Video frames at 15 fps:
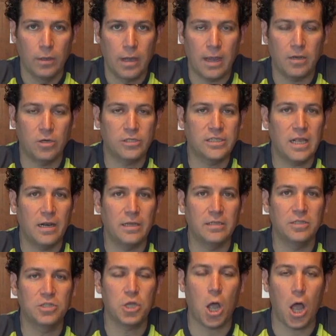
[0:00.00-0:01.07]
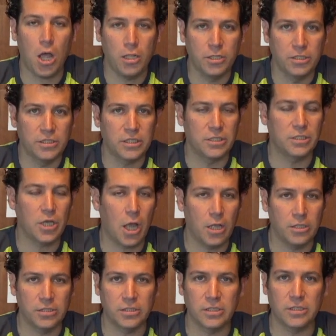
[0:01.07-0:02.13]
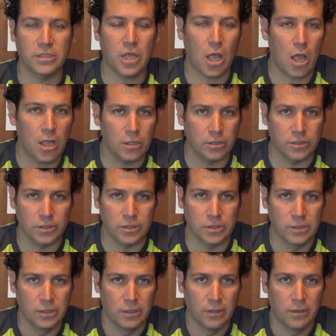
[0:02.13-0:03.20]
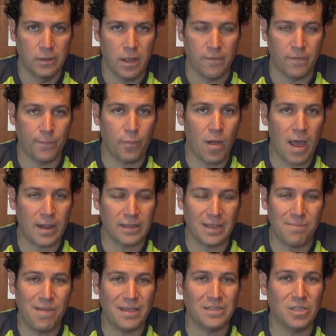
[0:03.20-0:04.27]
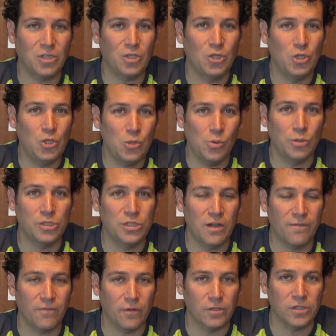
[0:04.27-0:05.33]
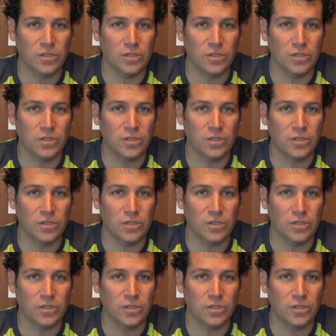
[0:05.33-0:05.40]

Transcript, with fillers: and you're selling tons and tons and tons of a product, it makes a huge difference.